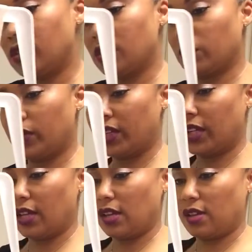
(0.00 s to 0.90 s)
This one
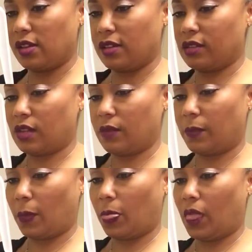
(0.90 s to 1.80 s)
is
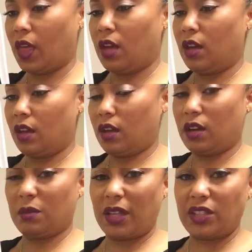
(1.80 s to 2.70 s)

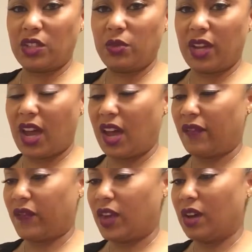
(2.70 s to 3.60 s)
like 2.5
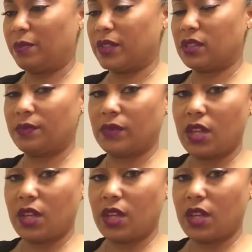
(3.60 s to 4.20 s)
cups.